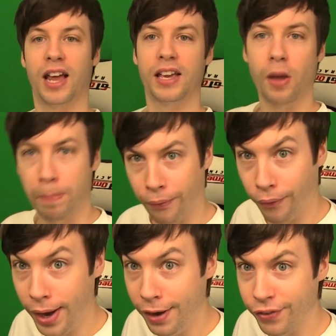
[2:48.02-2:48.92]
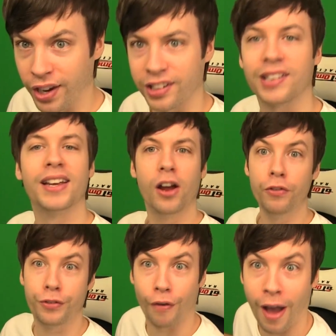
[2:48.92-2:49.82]
is like a previously
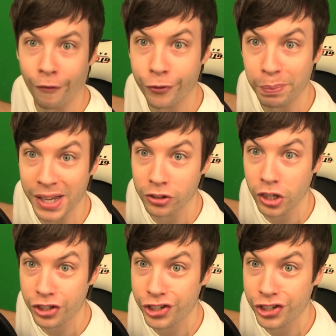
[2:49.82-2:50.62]
on Draft Builder